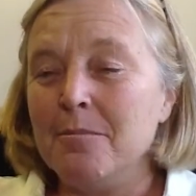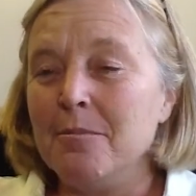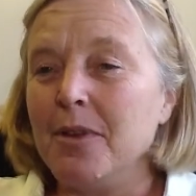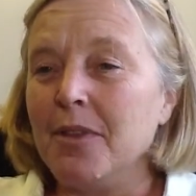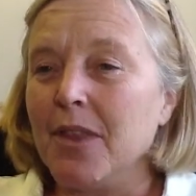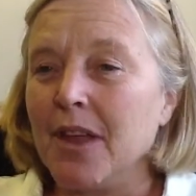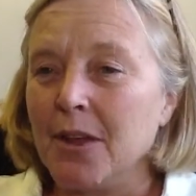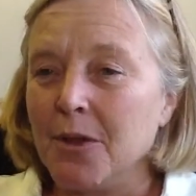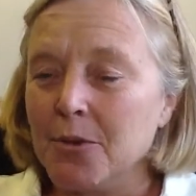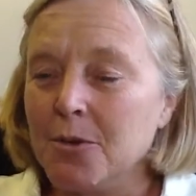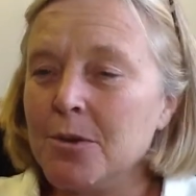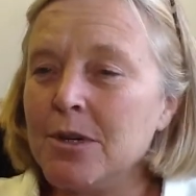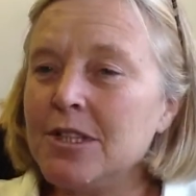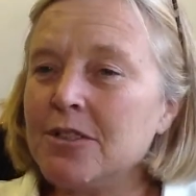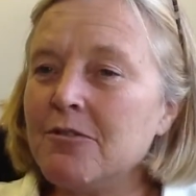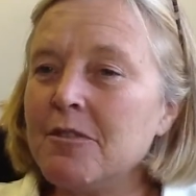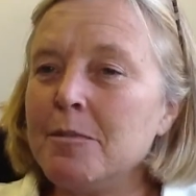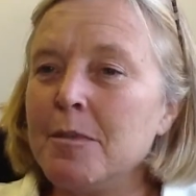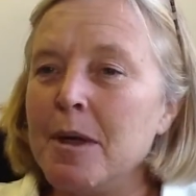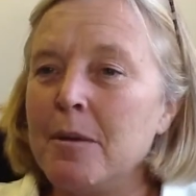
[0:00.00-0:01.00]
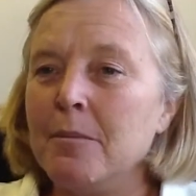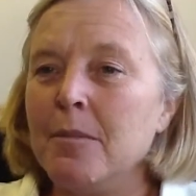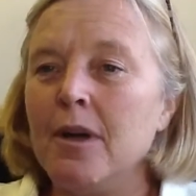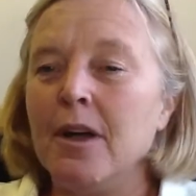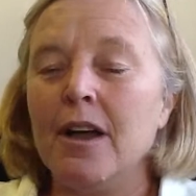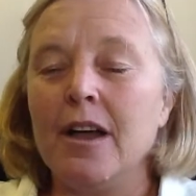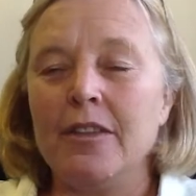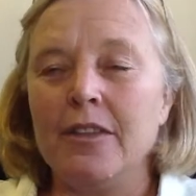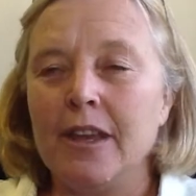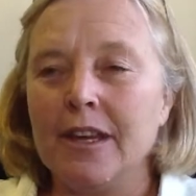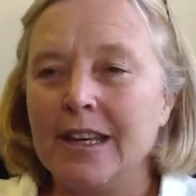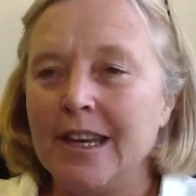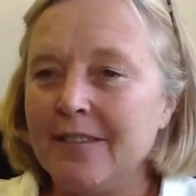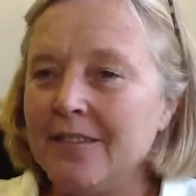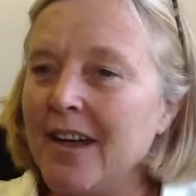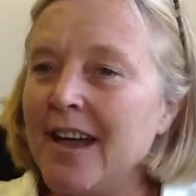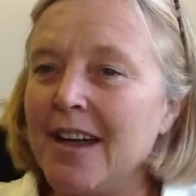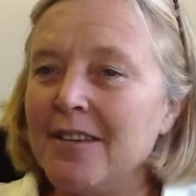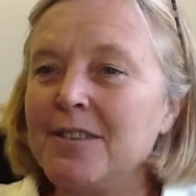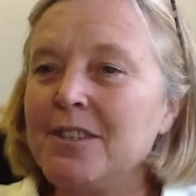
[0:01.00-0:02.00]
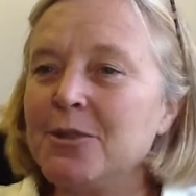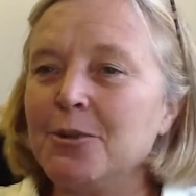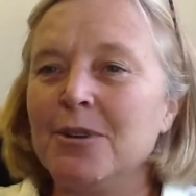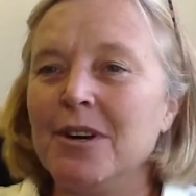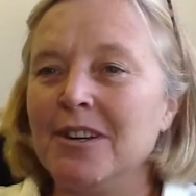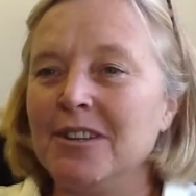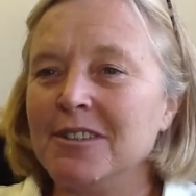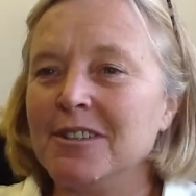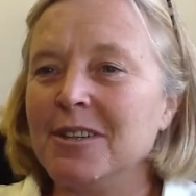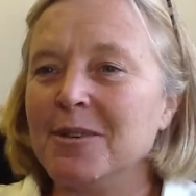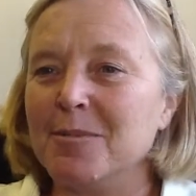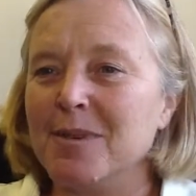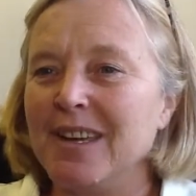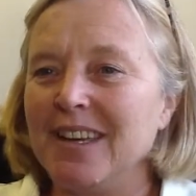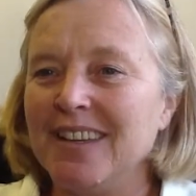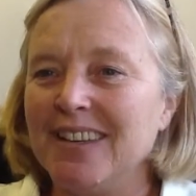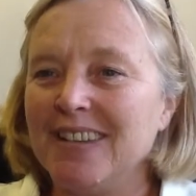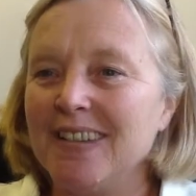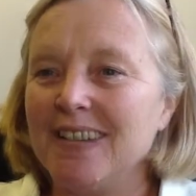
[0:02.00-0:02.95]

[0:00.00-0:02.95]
that they always remember and they never have to ask me.